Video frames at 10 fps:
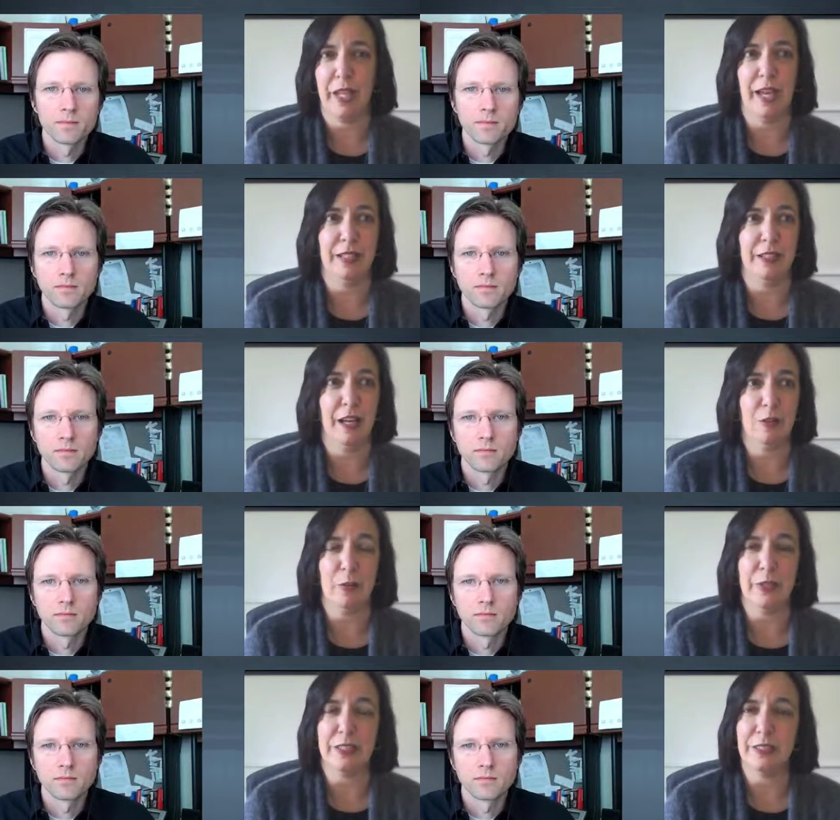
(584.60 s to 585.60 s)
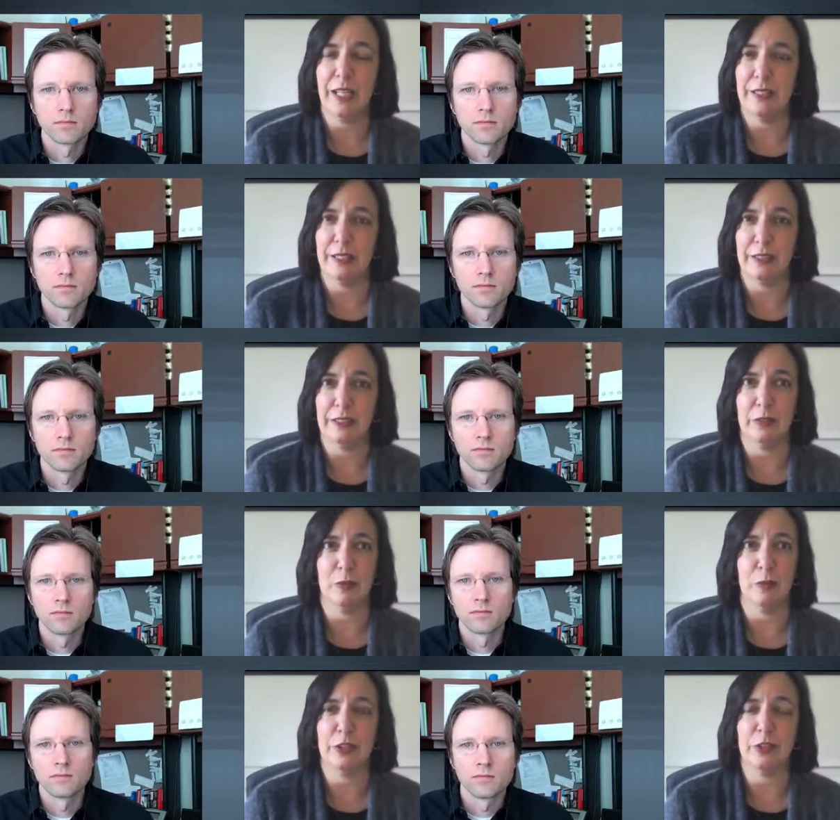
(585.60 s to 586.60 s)
Speaker 1: and not always attending
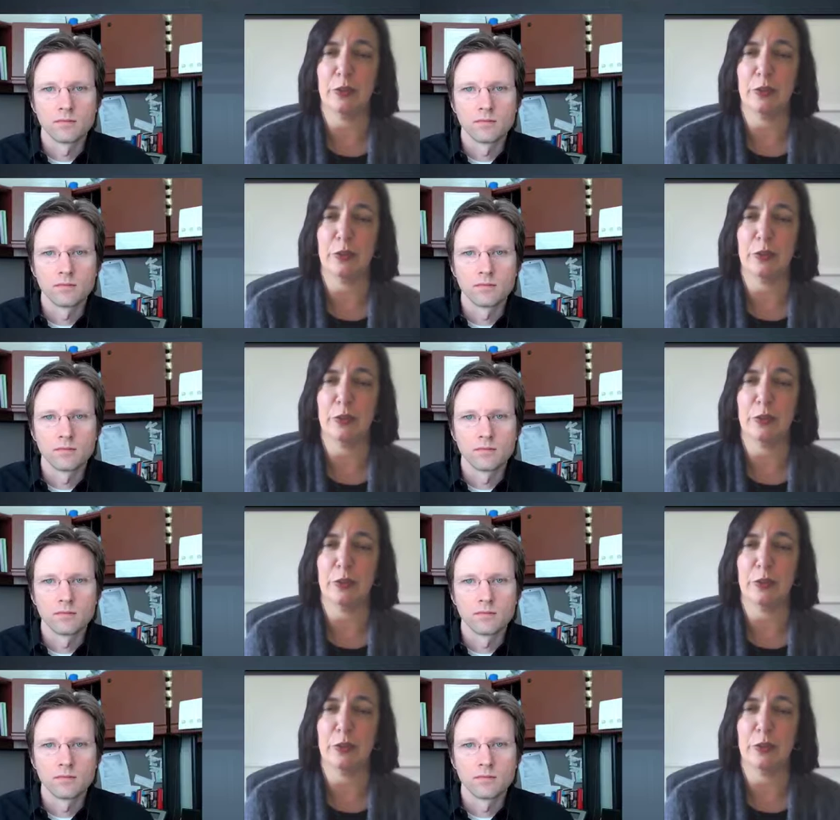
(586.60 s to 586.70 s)
to what